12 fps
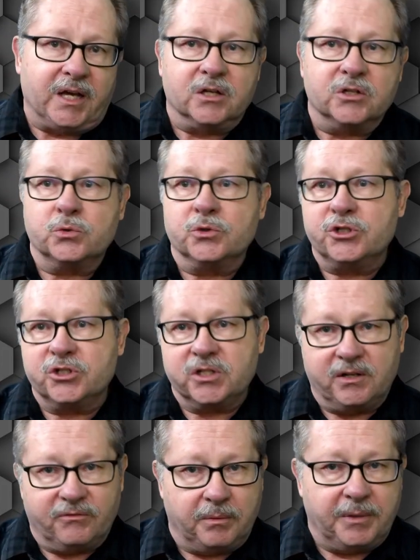else will just
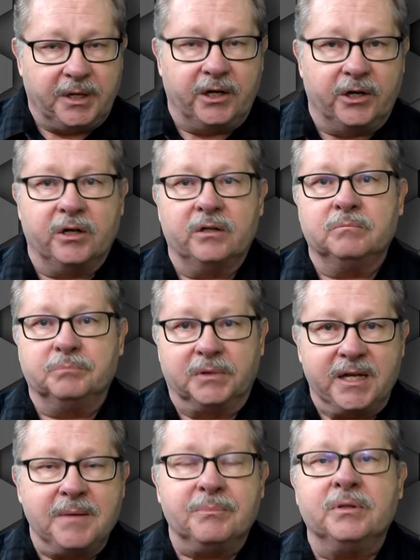give them an error
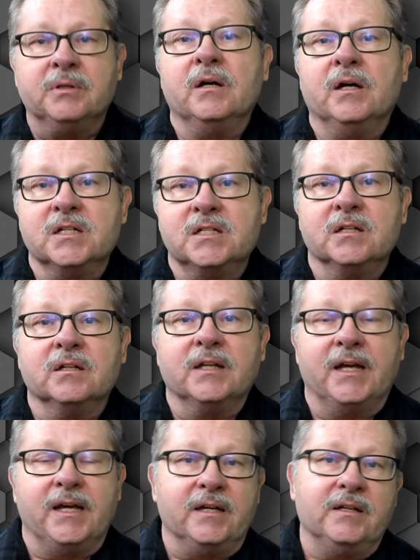bleep until
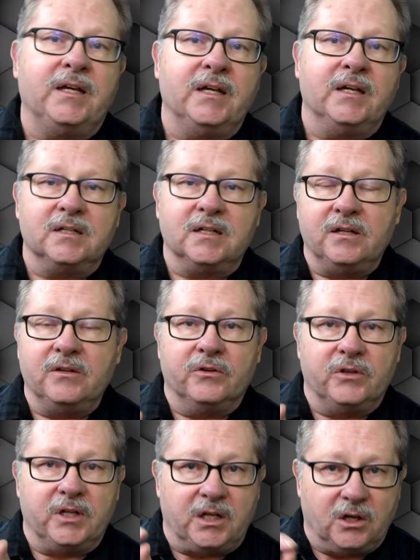they hit either
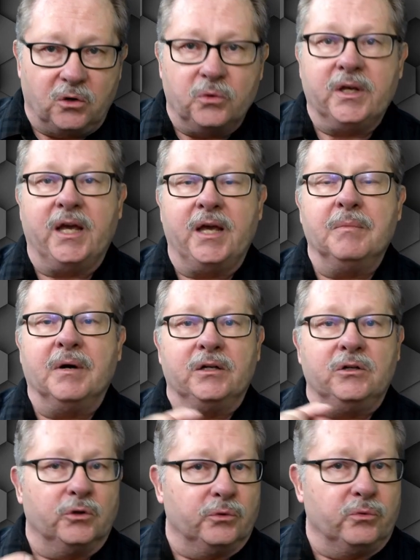the OK
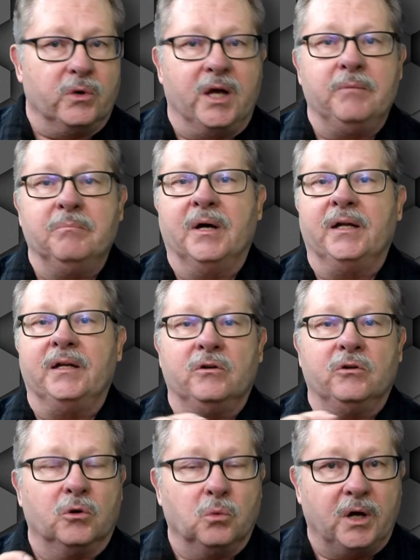button or run
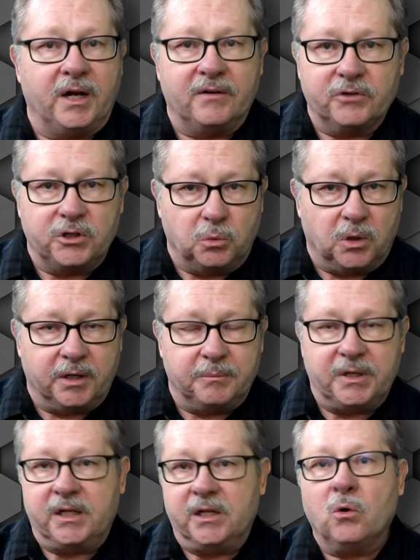button or whatever you want them
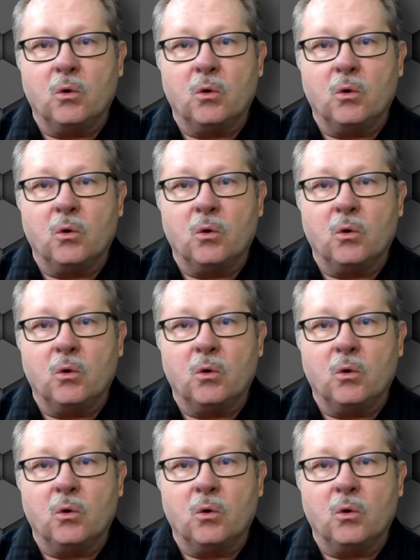to hit,